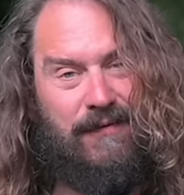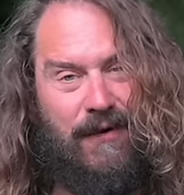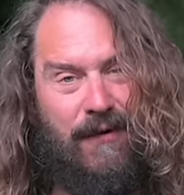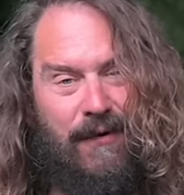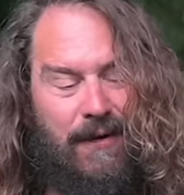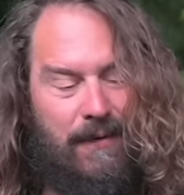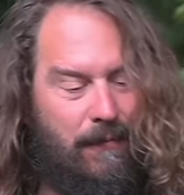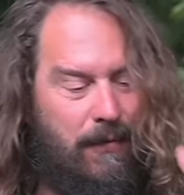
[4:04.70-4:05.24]

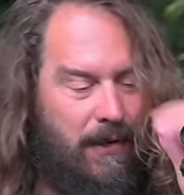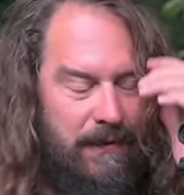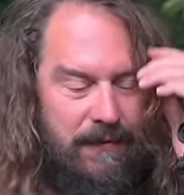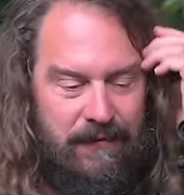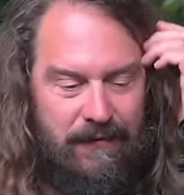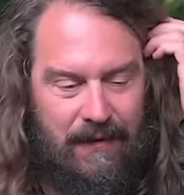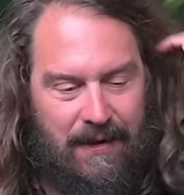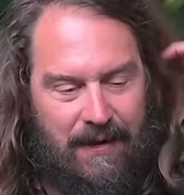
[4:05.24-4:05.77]
current
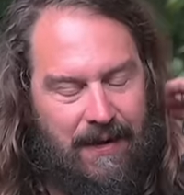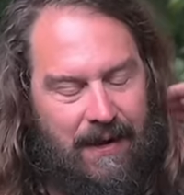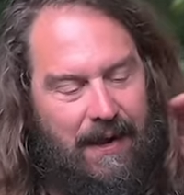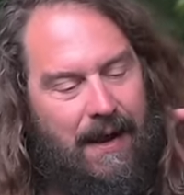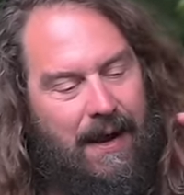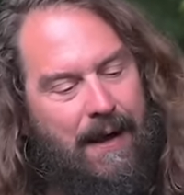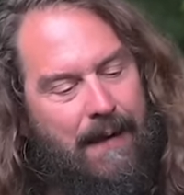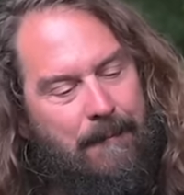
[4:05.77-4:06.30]
ones.
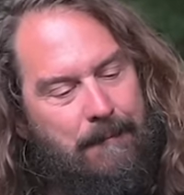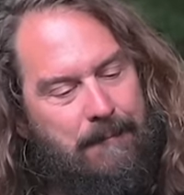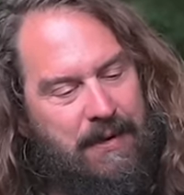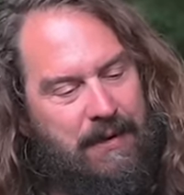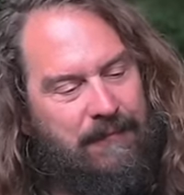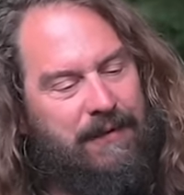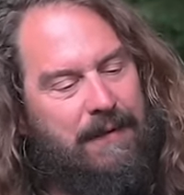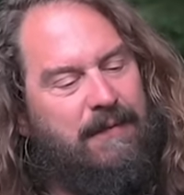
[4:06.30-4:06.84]
Um,
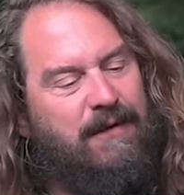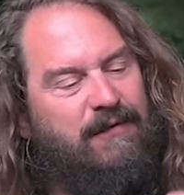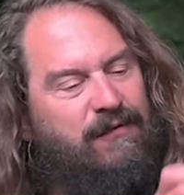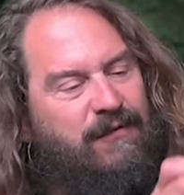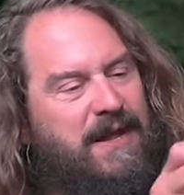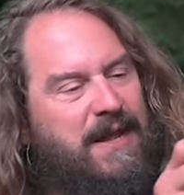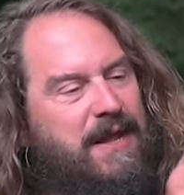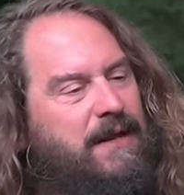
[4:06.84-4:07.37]
beautifully
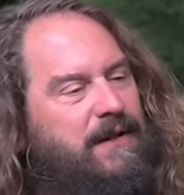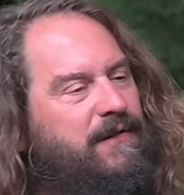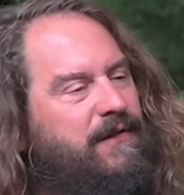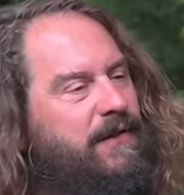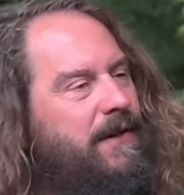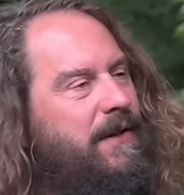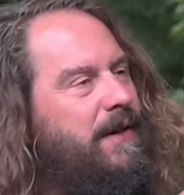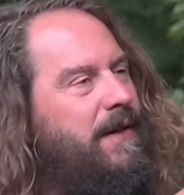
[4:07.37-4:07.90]

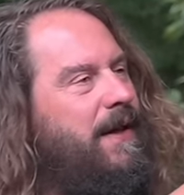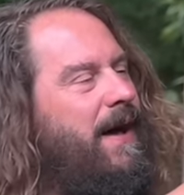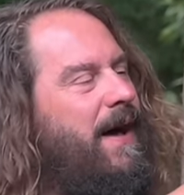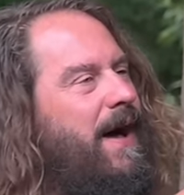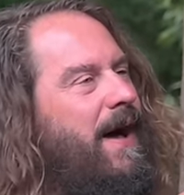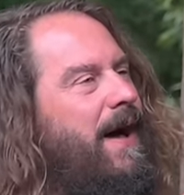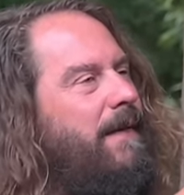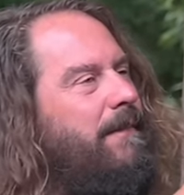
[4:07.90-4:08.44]
machined
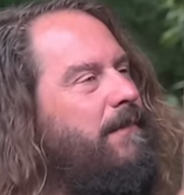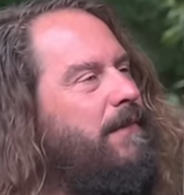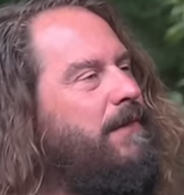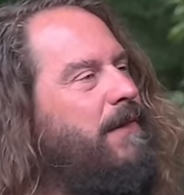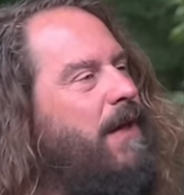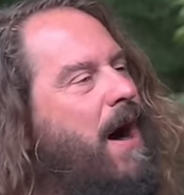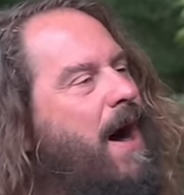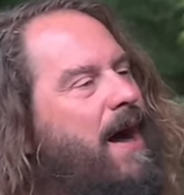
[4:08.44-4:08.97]
uh,
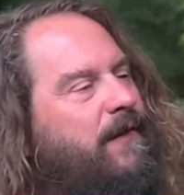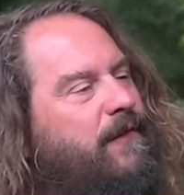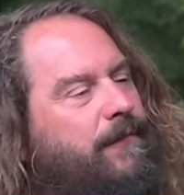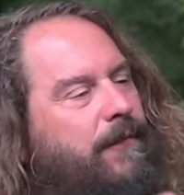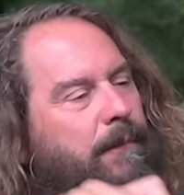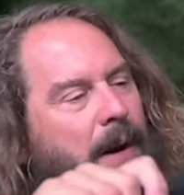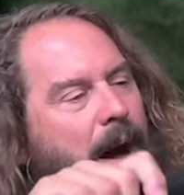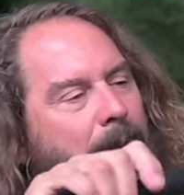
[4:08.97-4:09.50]
locks
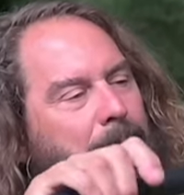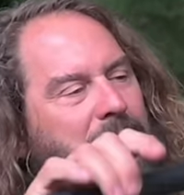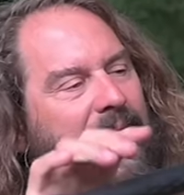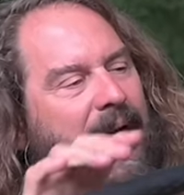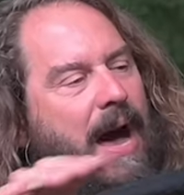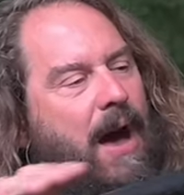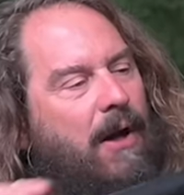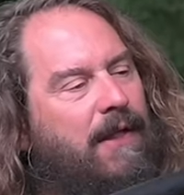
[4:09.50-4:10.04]
for
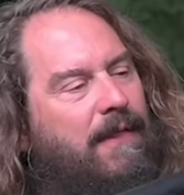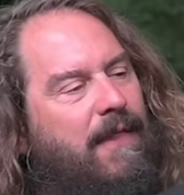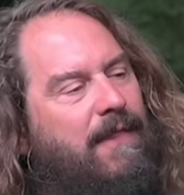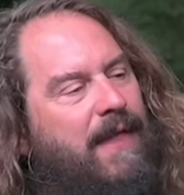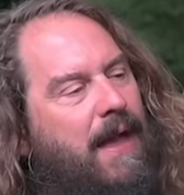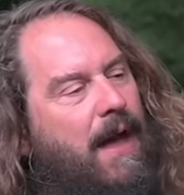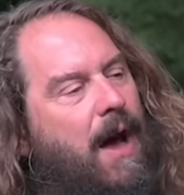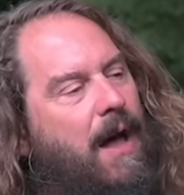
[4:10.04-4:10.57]
popping out, and then
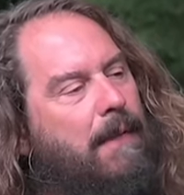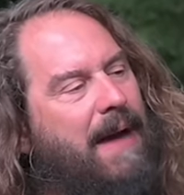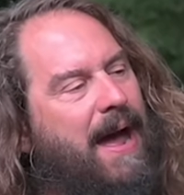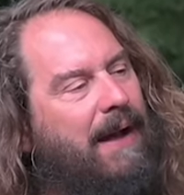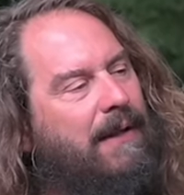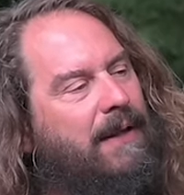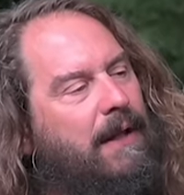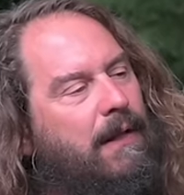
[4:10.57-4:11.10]
they
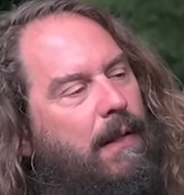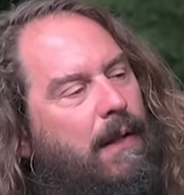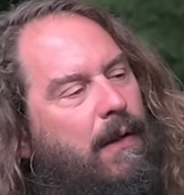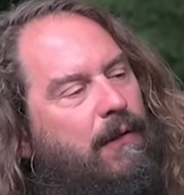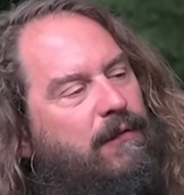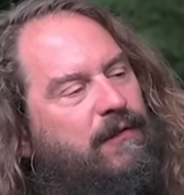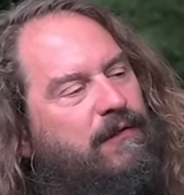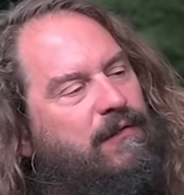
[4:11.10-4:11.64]
automatically
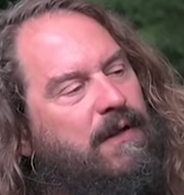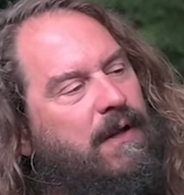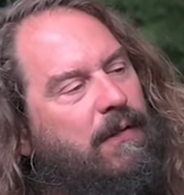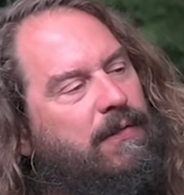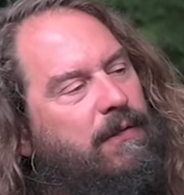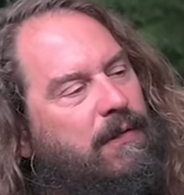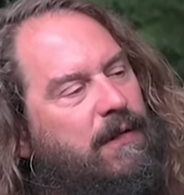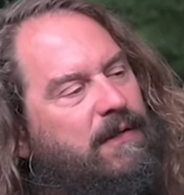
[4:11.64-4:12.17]
close as you
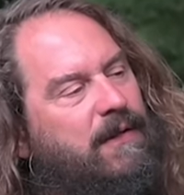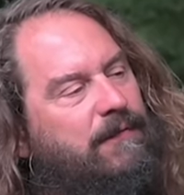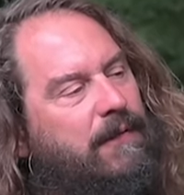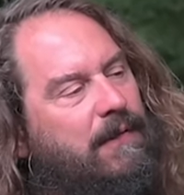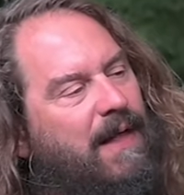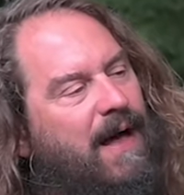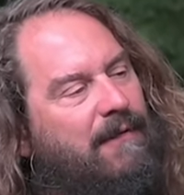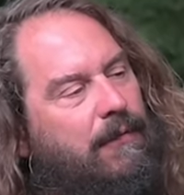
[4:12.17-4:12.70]
go through the
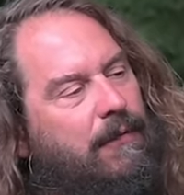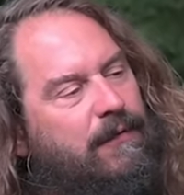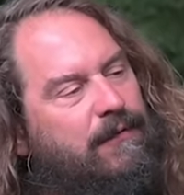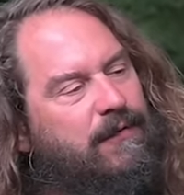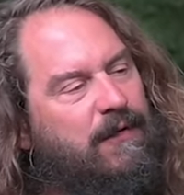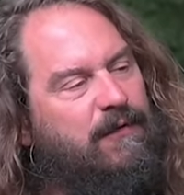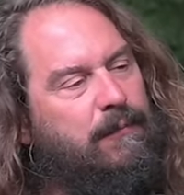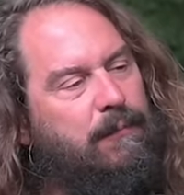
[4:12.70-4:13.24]
different
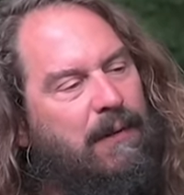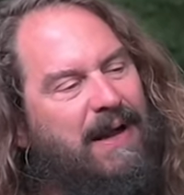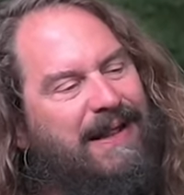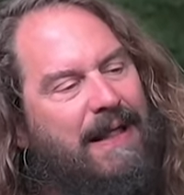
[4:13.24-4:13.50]
levels. They're spring